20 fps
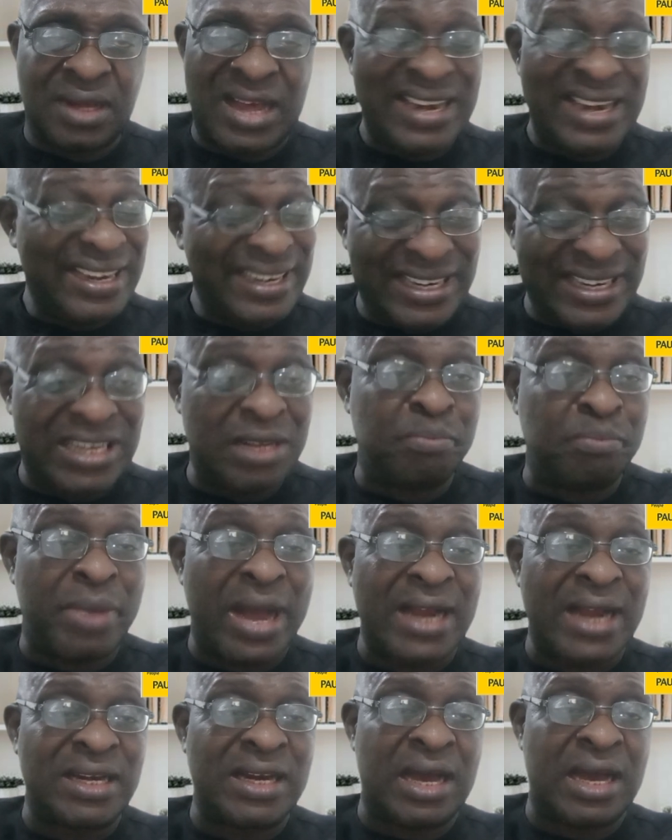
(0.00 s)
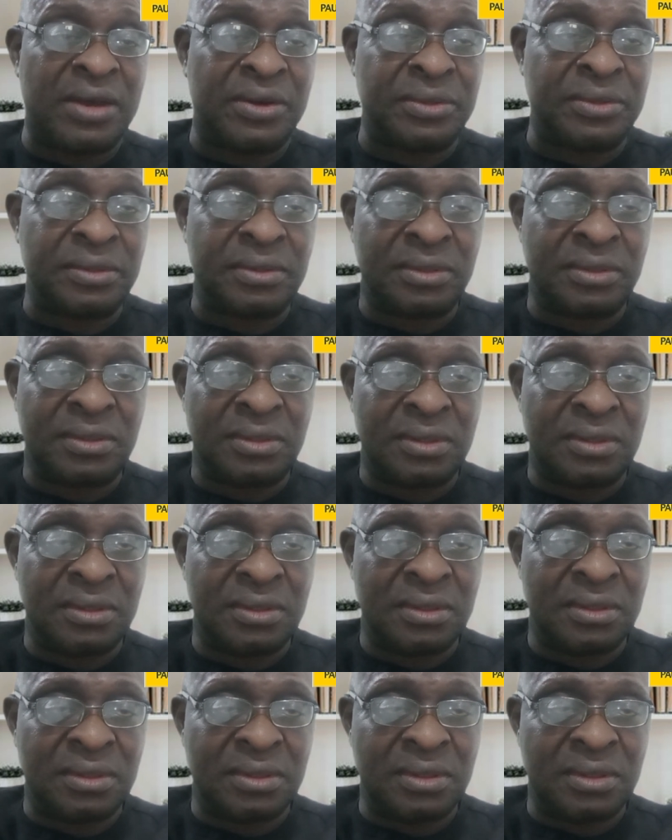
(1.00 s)
and they didn't back down
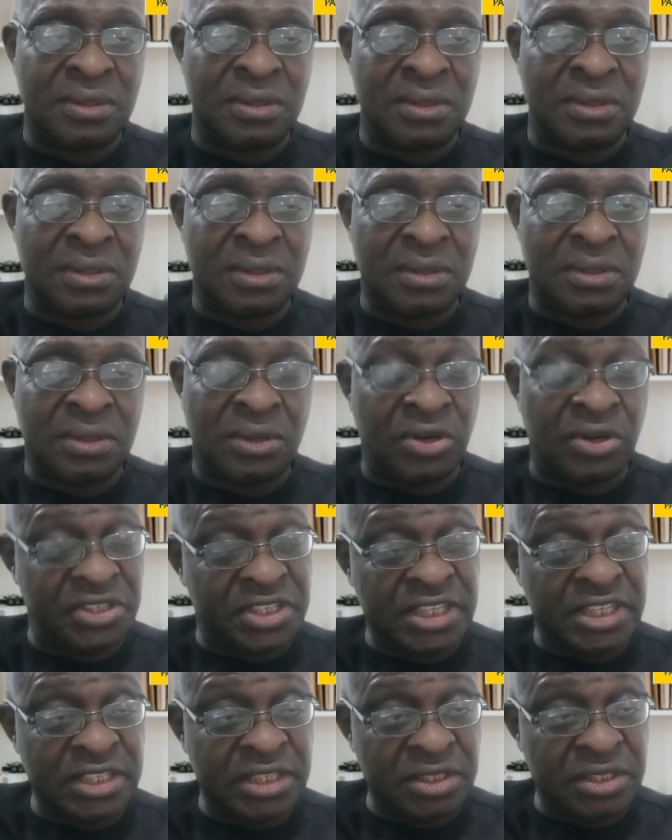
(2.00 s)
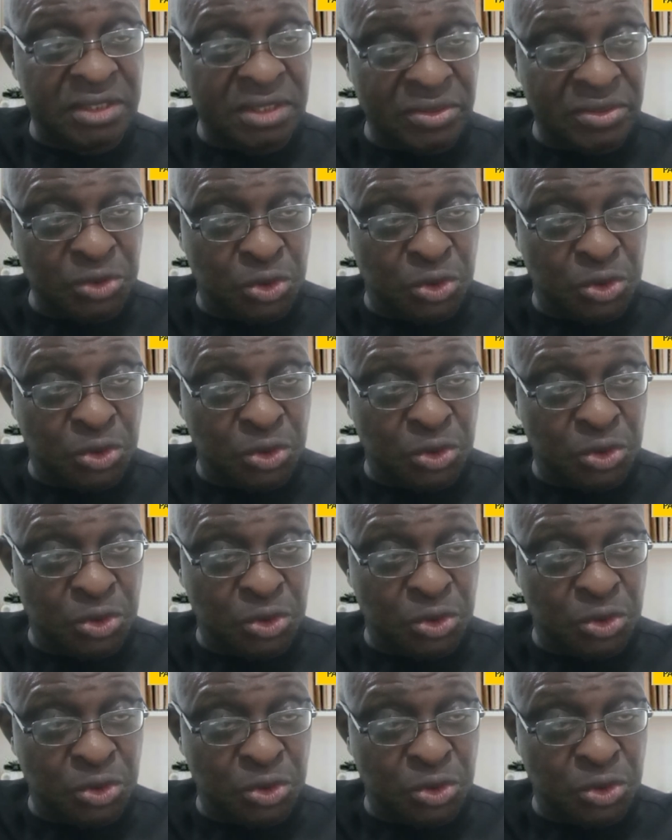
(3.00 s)
until